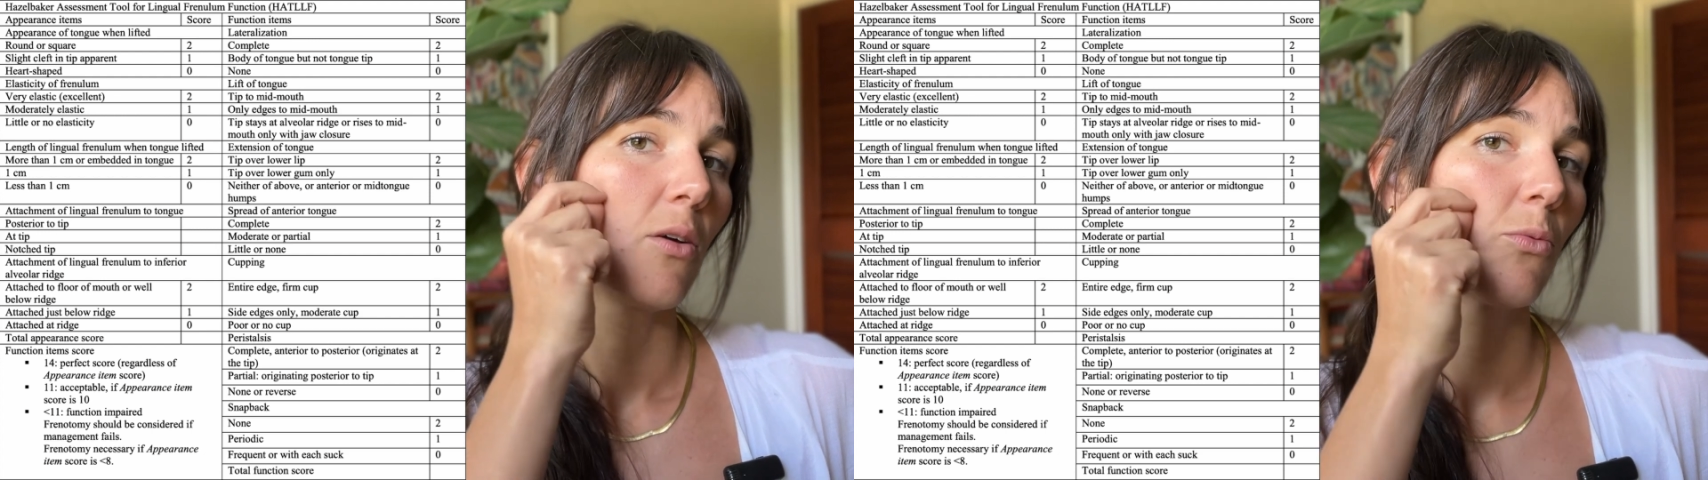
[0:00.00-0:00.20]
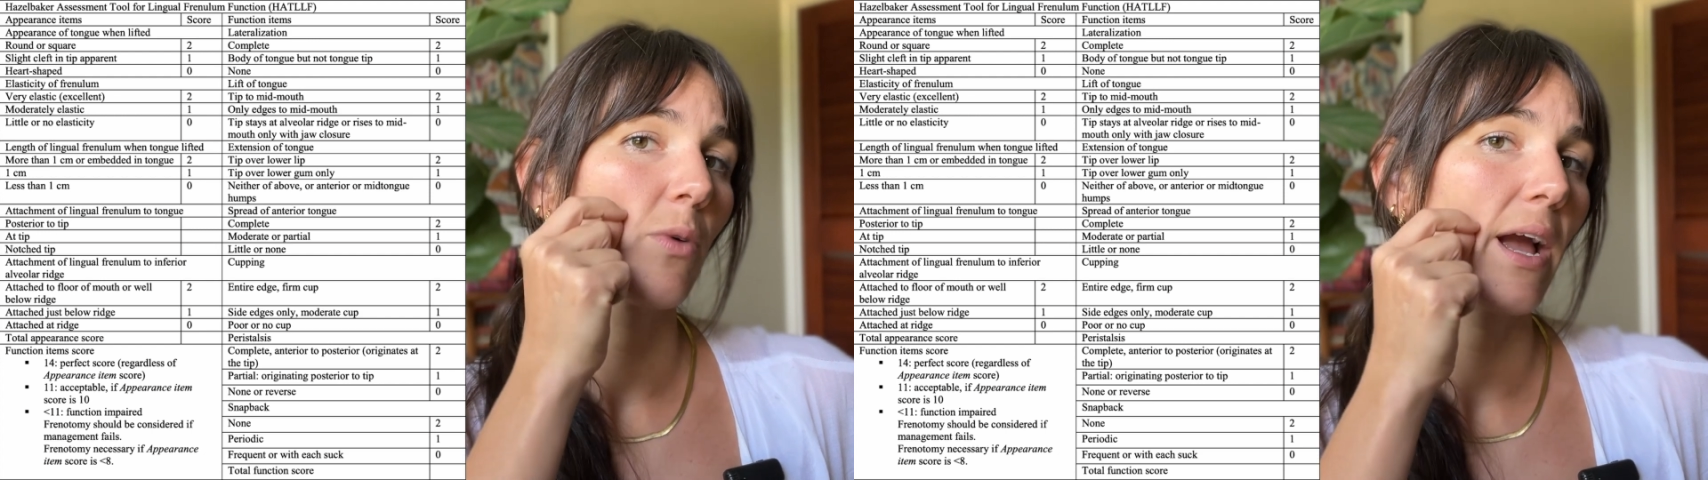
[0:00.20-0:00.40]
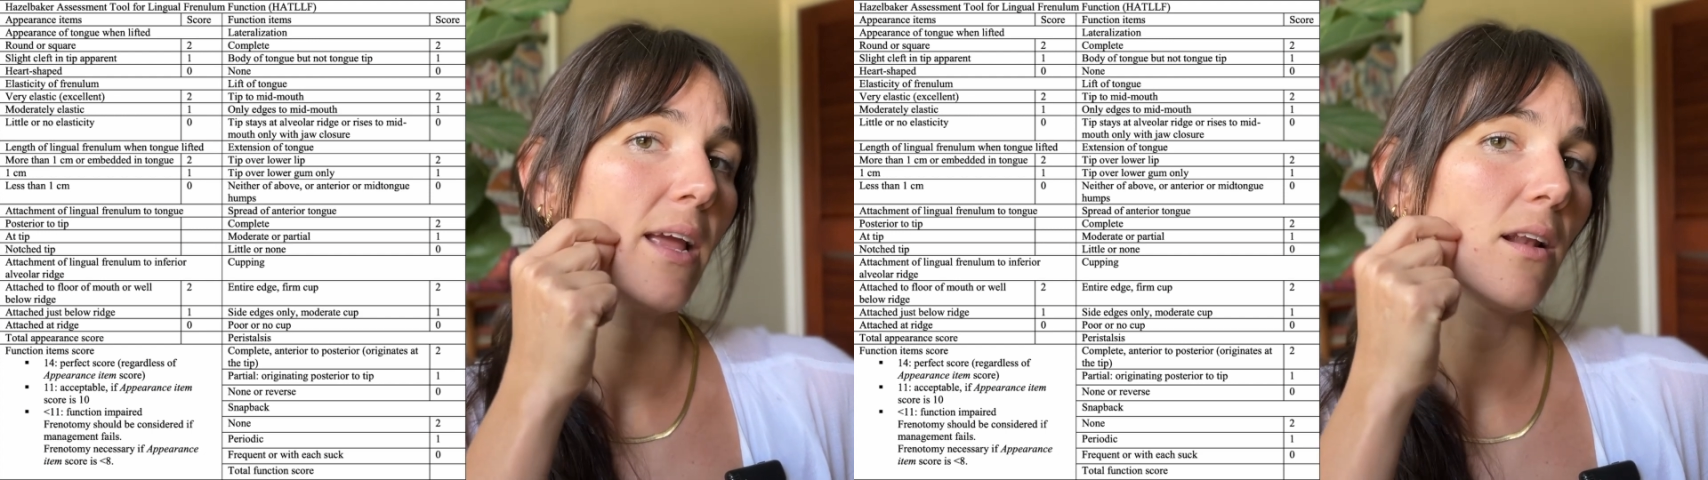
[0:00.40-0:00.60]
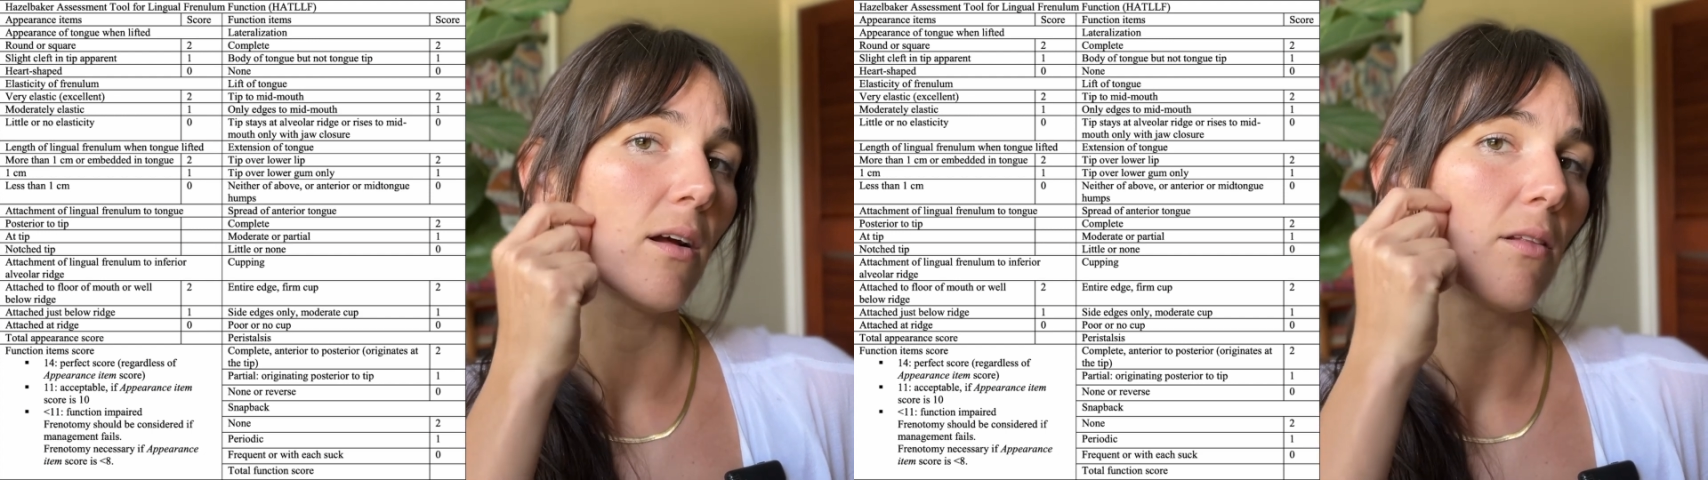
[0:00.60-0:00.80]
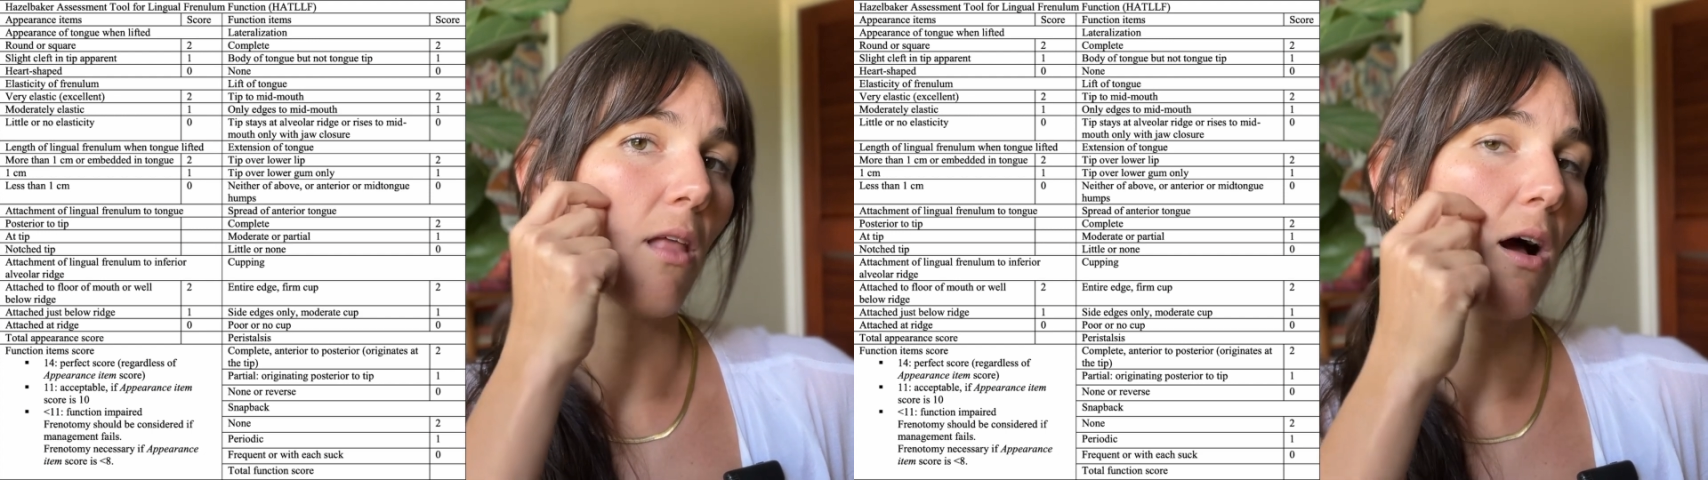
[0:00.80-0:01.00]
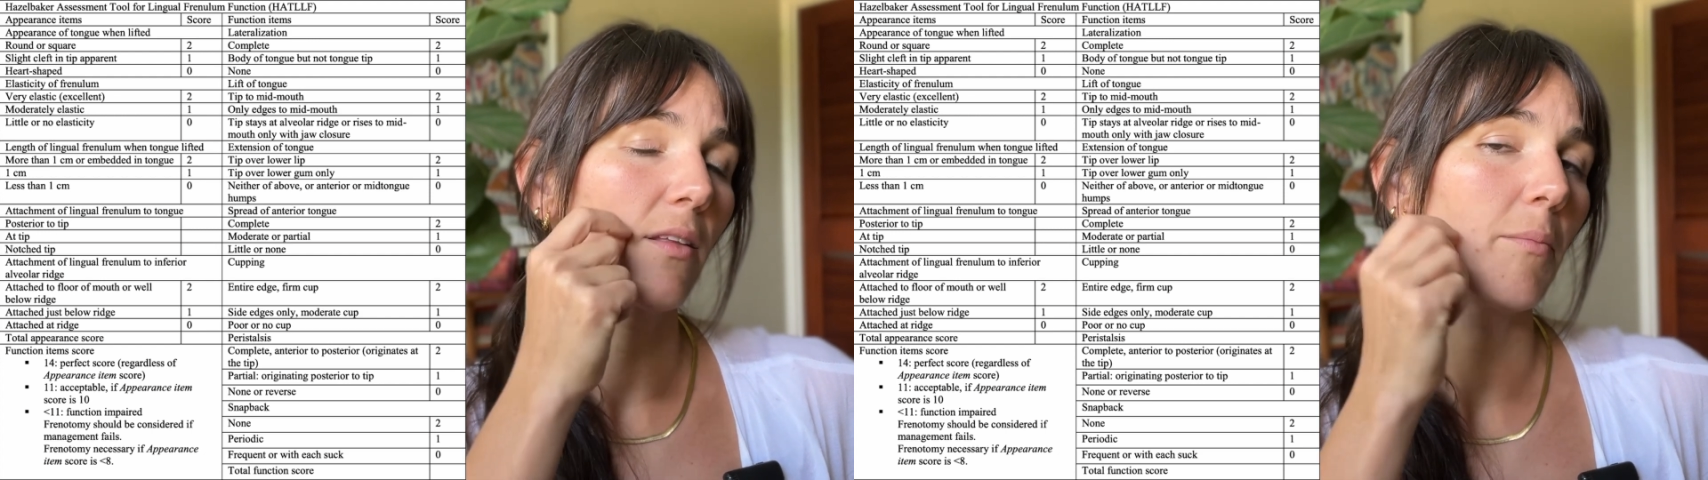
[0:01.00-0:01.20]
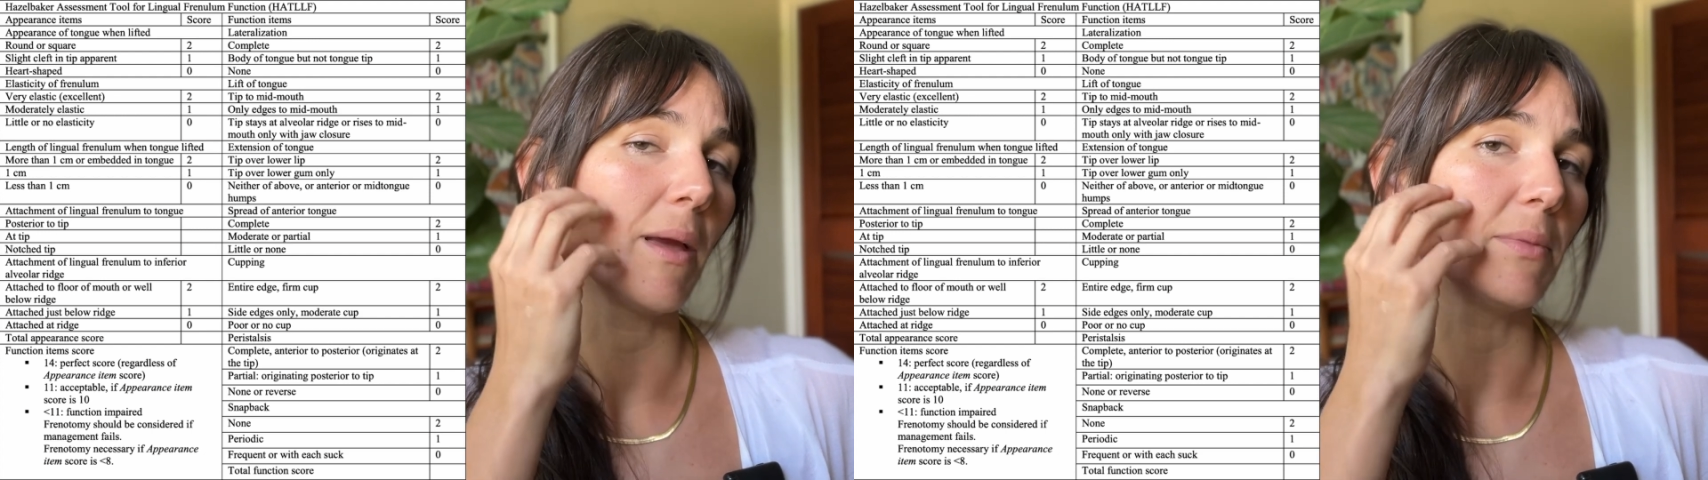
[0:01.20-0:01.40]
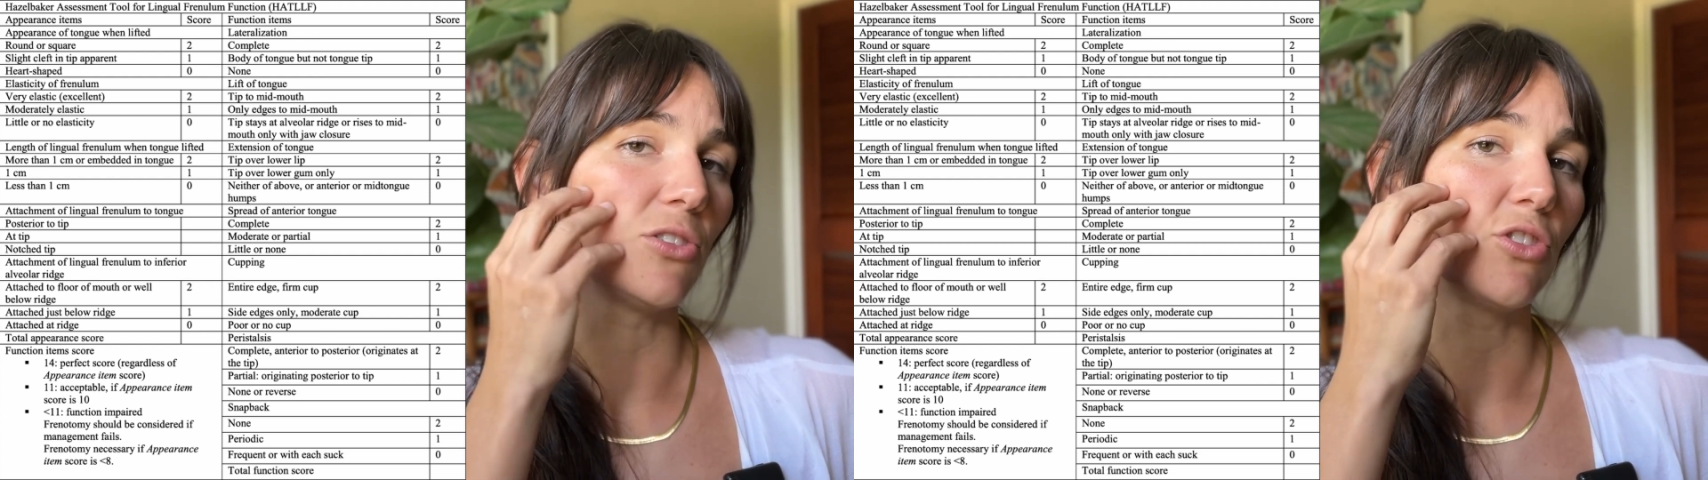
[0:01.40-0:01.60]
right along the
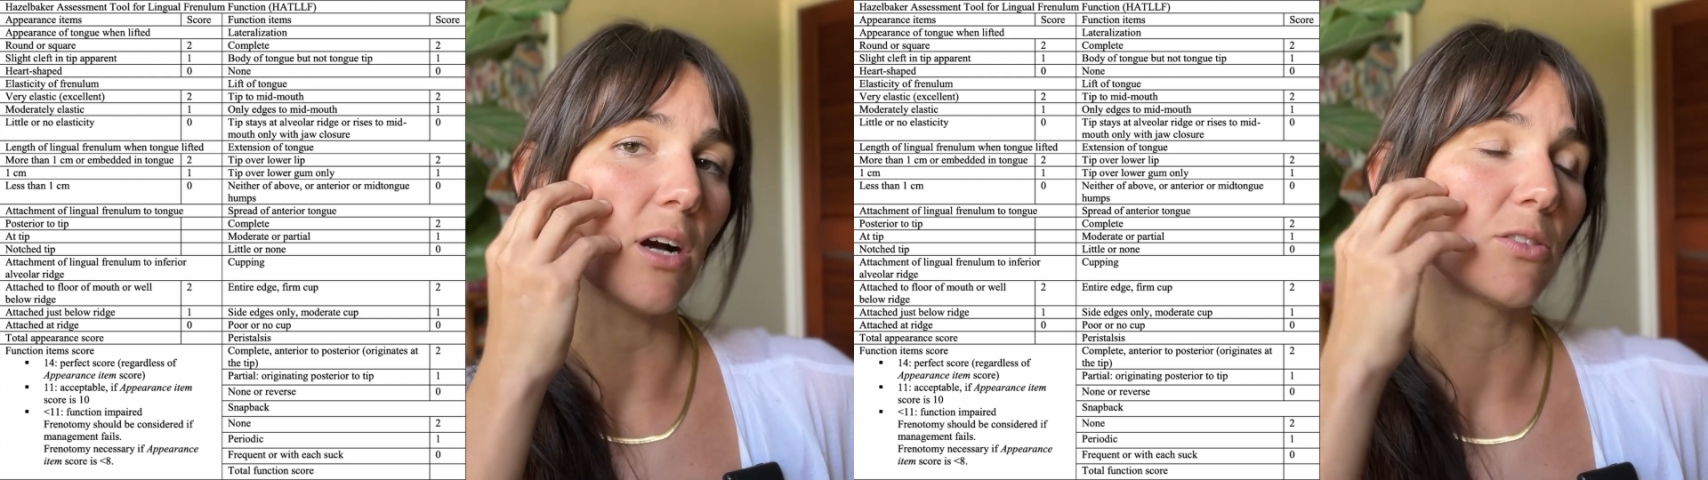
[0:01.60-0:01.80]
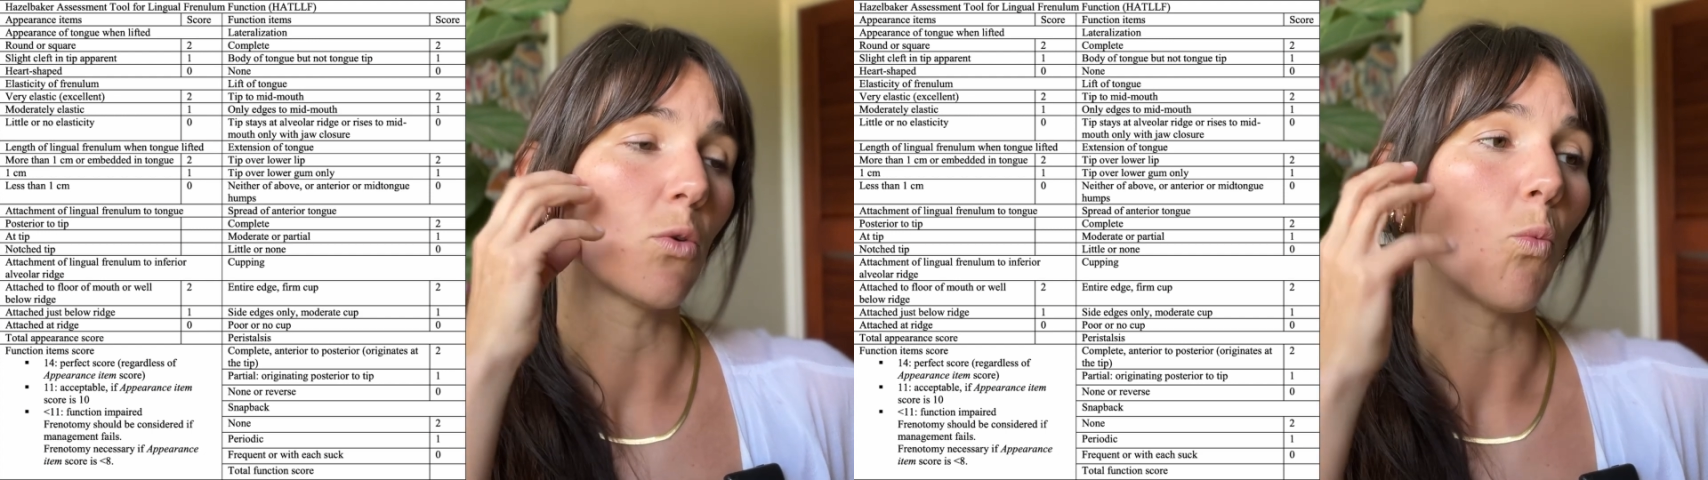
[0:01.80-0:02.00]
baby's jaw to